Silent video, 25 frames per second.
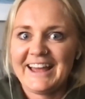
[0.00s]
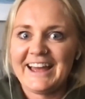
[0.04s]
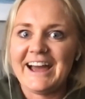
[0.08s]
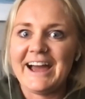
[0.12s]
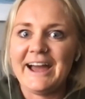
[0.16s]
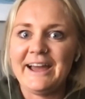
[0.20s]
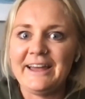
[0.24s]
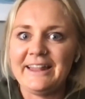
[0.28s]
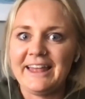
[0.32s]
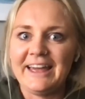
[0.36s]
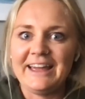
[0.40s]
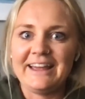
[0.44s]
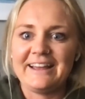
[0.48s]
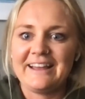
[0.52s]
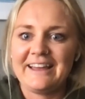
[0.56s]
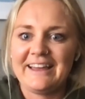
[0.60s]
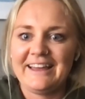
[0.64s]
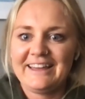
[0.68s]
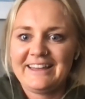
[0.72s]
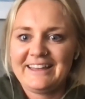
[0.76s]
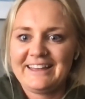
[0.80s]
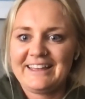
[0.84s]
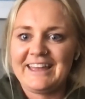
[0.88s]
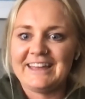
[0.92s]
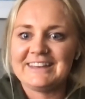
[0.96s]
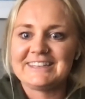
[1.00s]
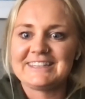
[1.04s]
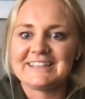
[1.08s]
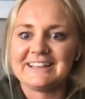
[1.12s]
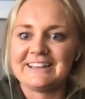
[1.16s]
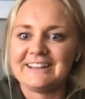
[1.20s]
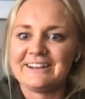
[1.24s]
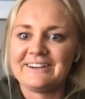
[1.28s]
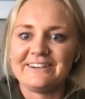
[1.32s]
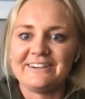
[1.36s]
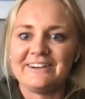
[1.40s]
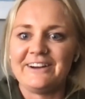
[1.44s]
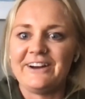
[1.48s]
I like get to
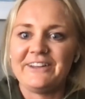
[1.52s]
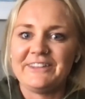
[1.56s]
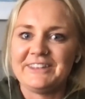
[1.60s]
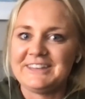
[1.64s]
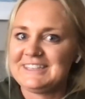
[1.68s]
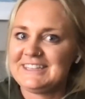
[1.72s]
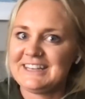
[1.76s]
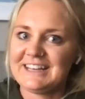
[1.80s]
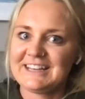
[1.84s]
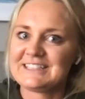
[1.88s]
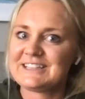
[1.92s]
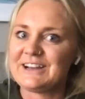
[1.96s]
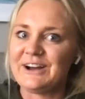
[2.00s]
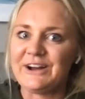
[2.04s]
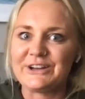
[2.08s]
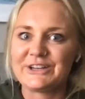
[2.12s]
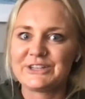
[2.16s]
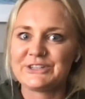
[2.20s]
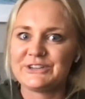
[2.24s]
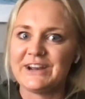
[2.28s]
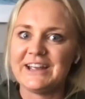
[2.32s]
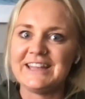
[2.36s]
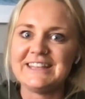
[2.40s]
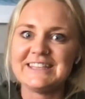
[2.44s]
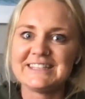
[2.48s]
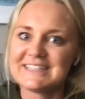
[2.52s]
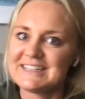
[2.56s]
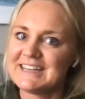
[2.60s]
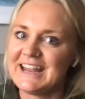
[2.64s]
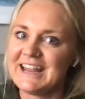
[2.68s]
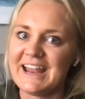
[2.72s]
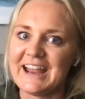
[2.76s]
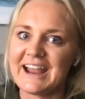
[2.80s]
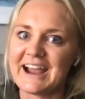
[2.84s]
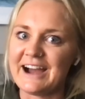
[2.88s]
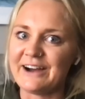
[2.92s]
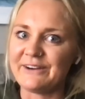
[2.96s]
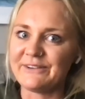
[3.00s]
learn all the TikTok trends and
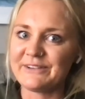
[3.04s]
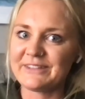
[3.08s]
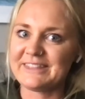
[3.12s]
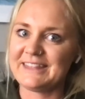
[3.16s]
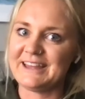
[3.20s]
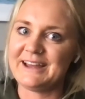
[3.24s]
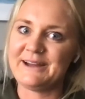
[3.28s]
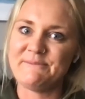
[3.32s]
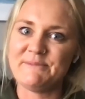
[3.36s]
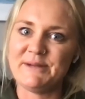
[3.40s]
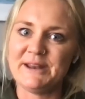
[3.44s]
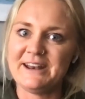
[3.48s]
hang out with them.